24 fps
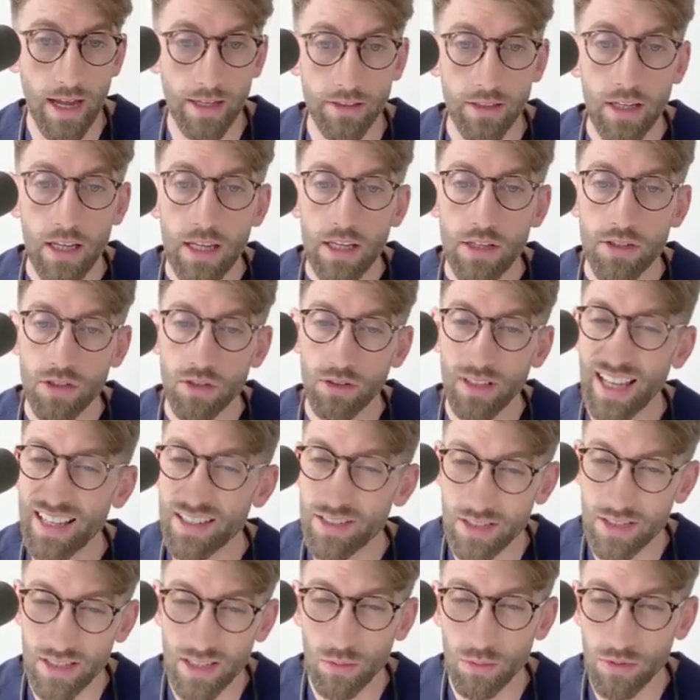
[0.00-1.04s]
So last year
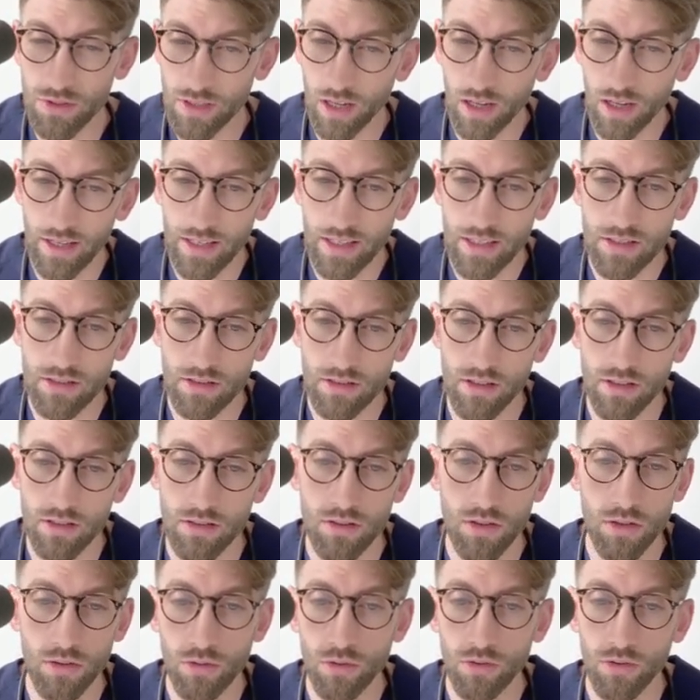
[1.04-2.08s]
was the highest
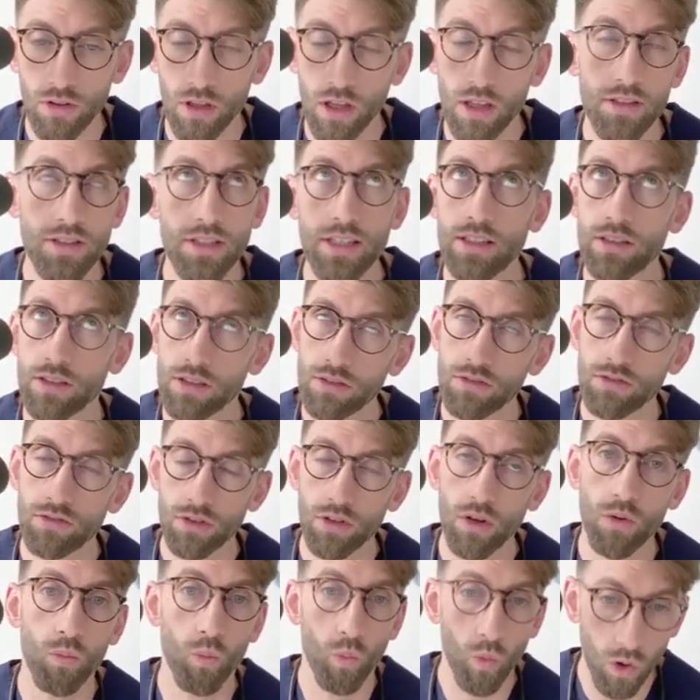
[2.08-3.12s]
at
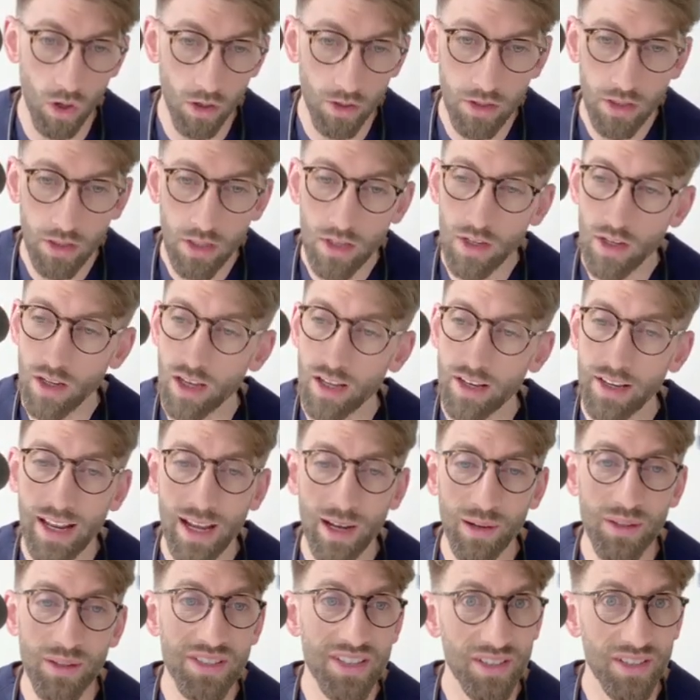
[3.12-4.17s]
601, and now it's
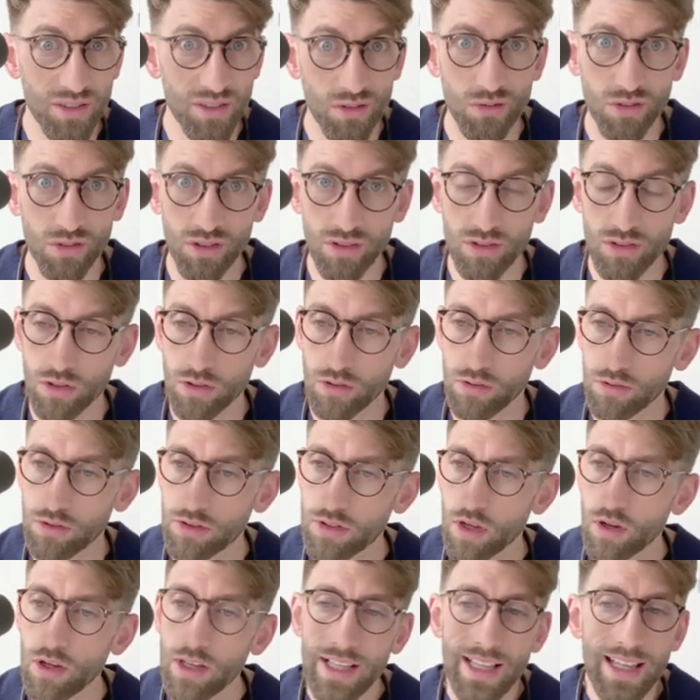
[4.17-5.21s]
602. So
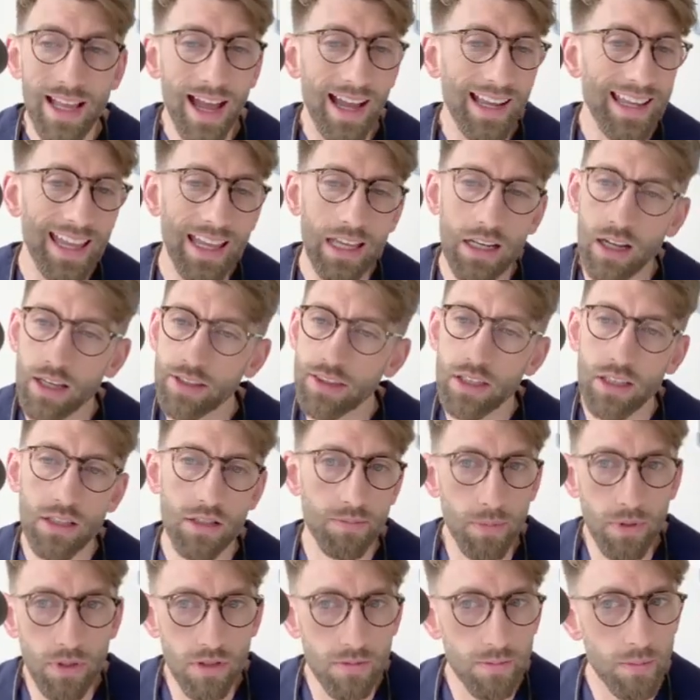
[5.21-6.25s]
again, I think it's because
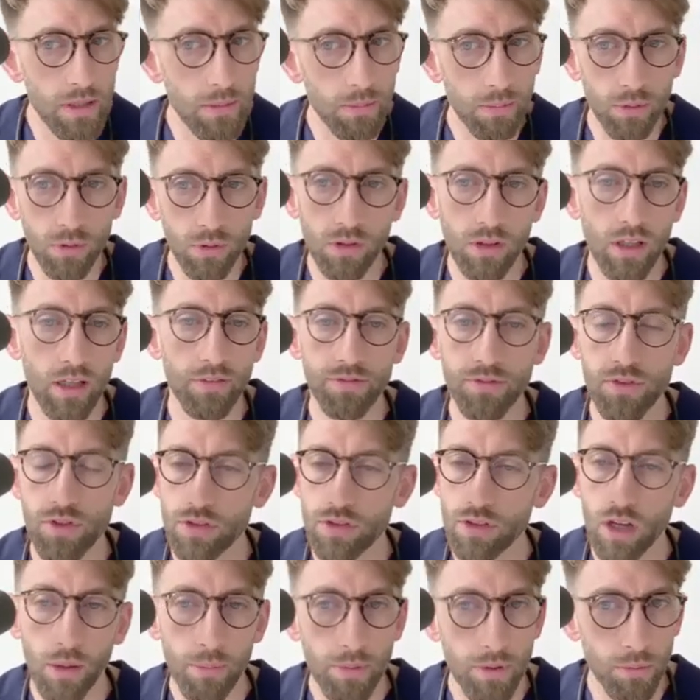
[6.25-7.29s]
people have just got a
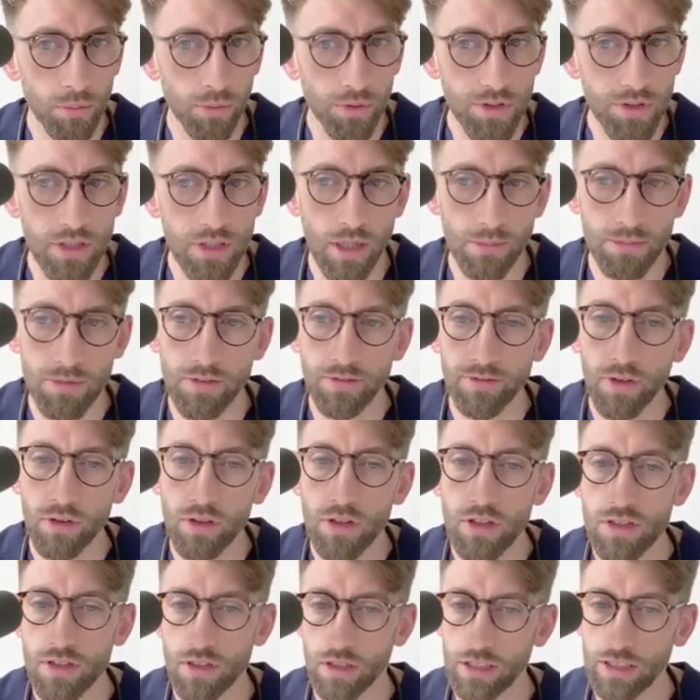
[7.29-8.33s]
bit more time to focus
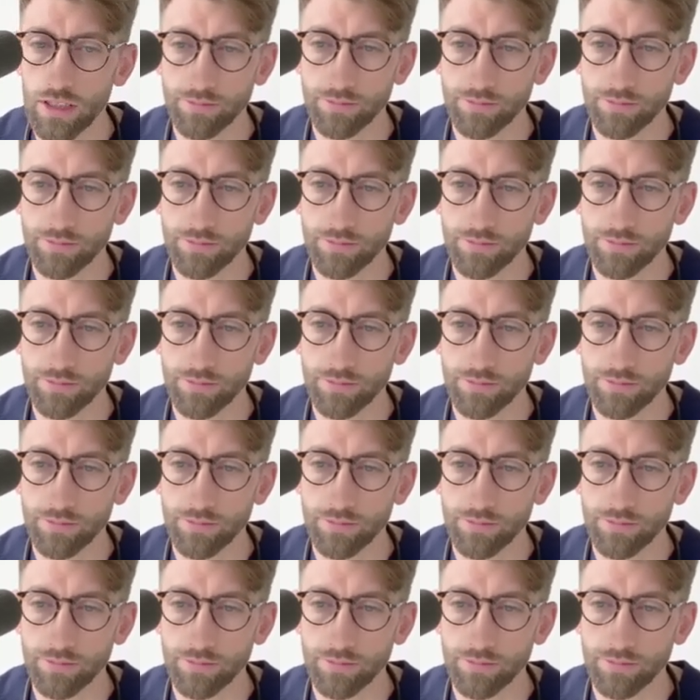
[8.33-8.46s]
on it.